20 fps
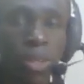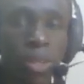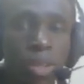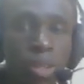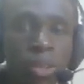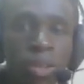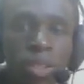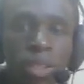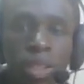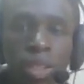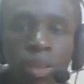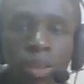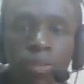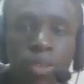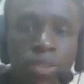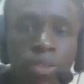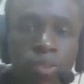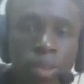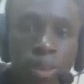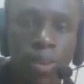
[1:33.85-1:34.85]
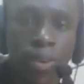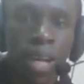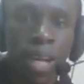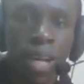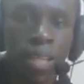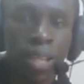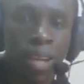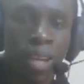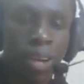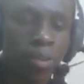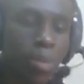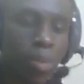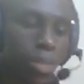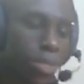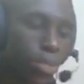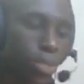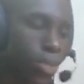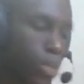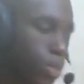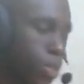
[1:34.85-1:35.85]
go to the content of this video right now,
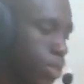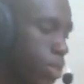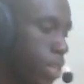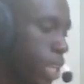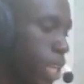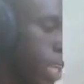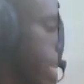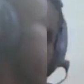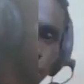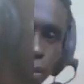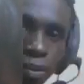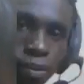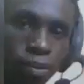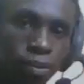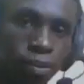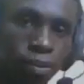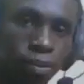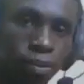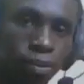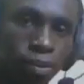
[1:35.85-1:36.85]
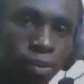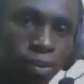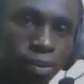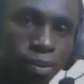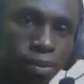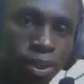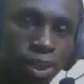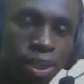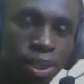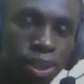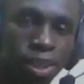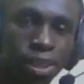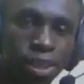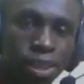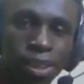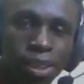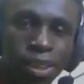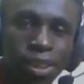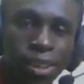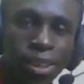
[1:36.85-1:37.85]
because it's on the link yet.
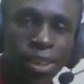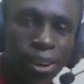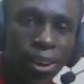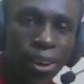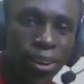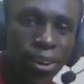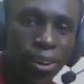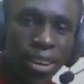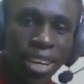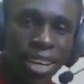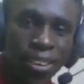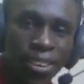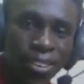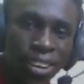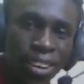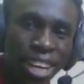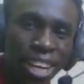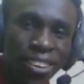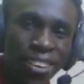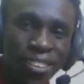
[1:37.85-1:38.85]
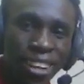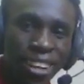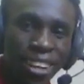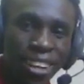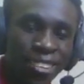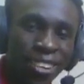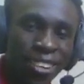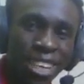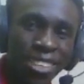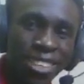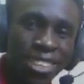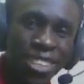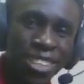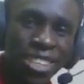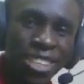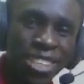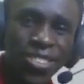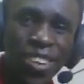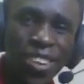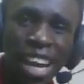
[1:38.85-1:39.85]
All right.
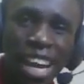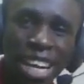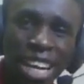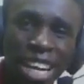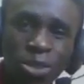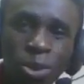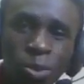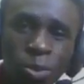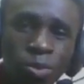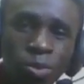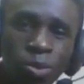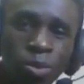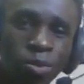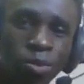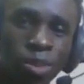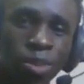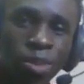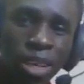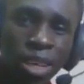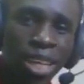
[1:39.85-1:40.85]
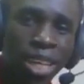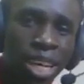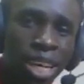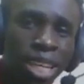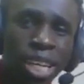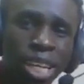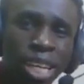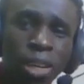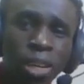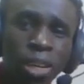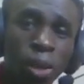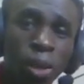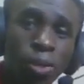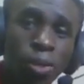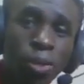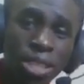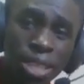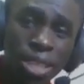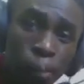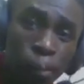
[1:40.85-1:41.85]
Okay, so I had to remove the cardigan, okay,
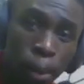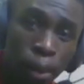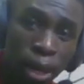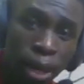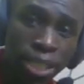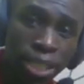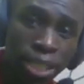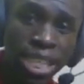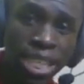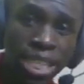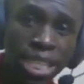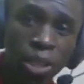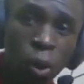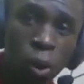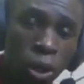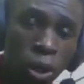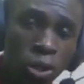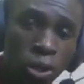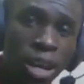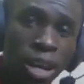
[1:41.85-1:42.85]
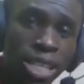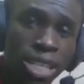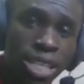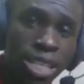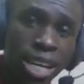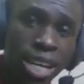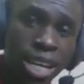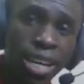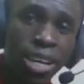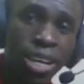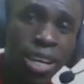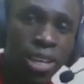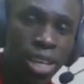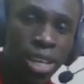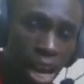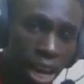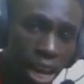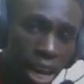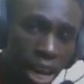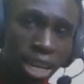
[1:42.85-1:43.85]
because I'm about getting hot right here,
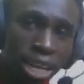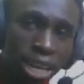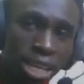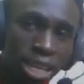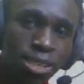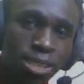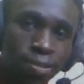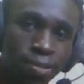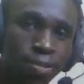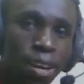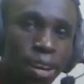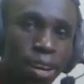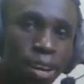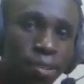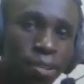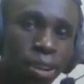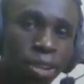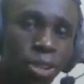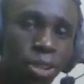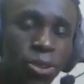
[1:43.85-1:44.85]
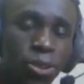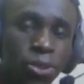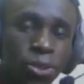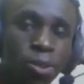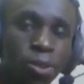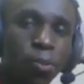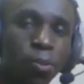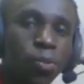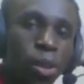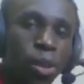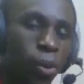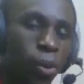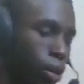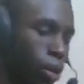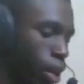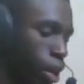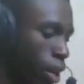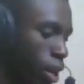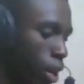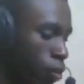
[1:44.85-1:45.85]
and it's very, very true,
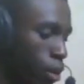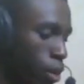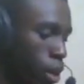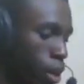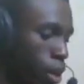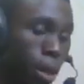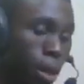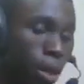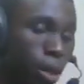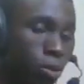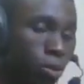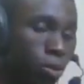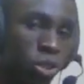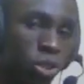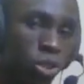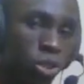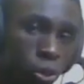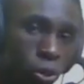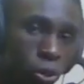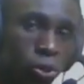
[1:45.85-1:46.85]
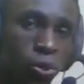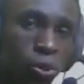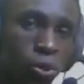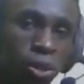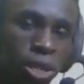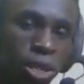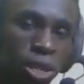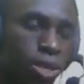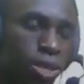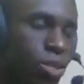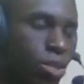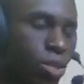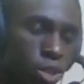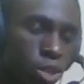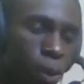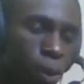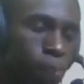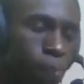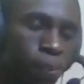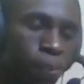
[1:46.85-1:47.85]
okay? What I'm about to show you, it's
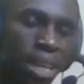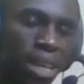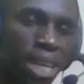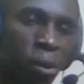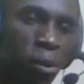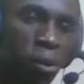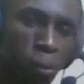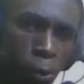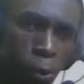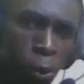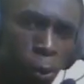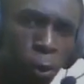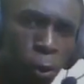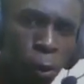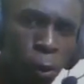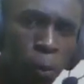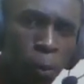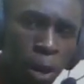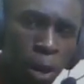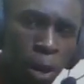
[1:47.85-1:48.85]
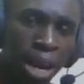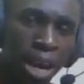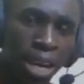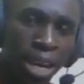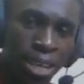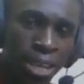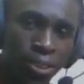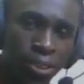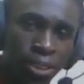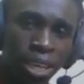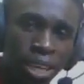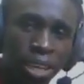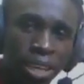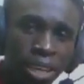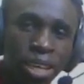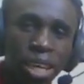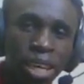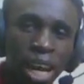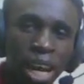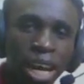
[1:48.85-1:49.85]
something that will blow your mind,
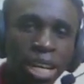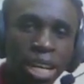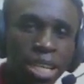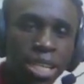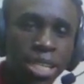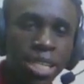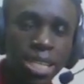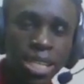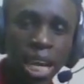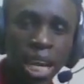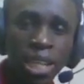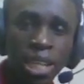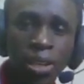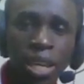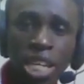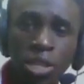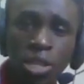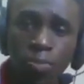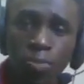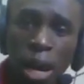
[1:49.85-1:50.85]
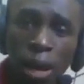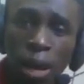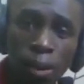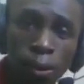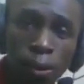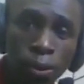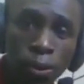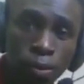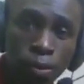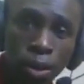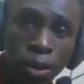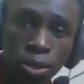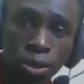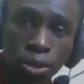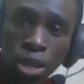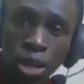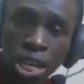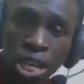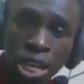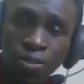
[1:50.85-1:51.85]
okay? And this is actually inspired by one of our
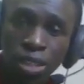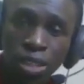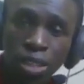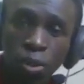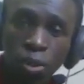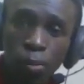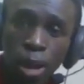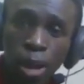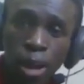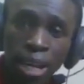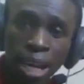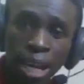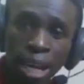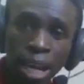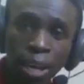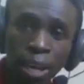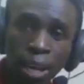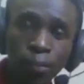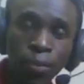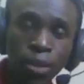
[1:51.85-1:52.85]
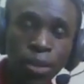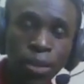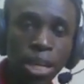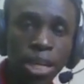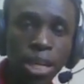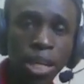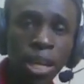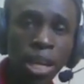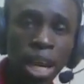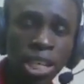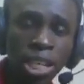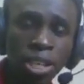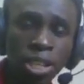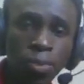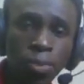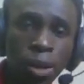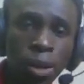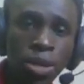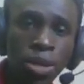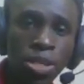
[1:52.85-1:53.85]
students, Victor by name. He
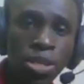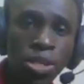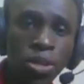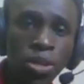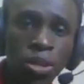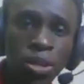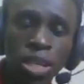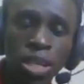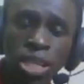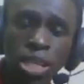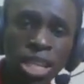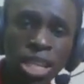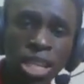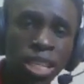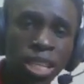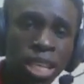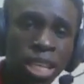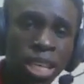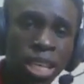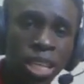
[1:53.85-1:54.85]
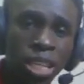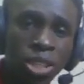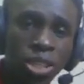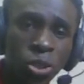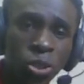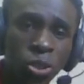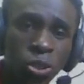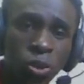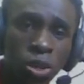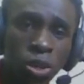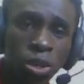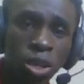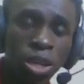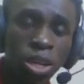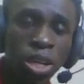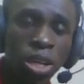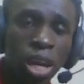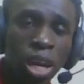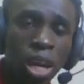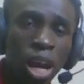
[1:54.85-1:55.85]
asked me a question. He said, Joshua,
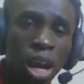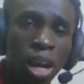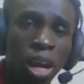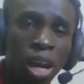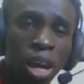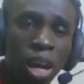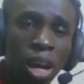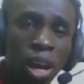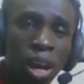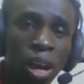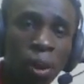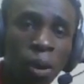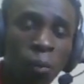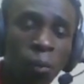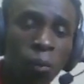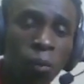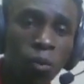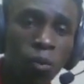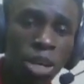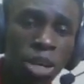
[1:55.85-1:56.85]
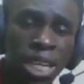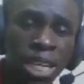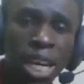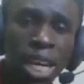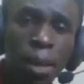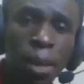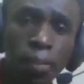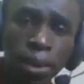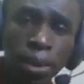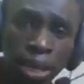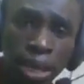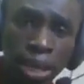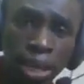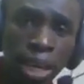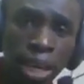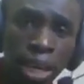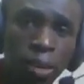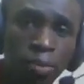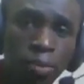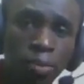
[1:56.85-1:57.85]
what can I
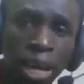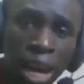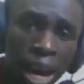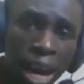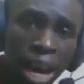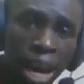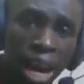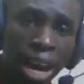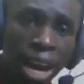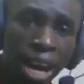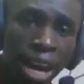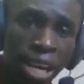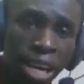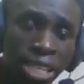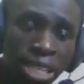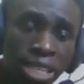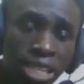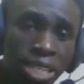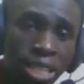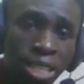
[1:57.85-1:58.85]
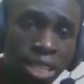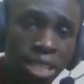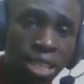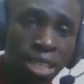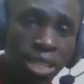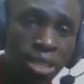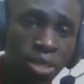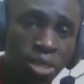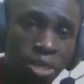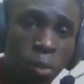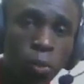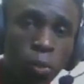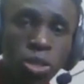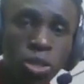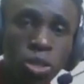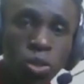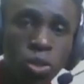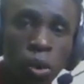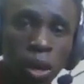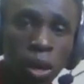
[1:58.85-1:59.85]
play behind
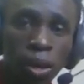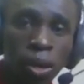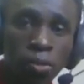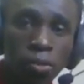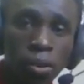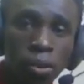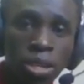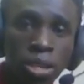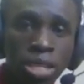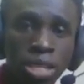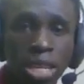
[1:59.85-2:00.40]
someone talking? For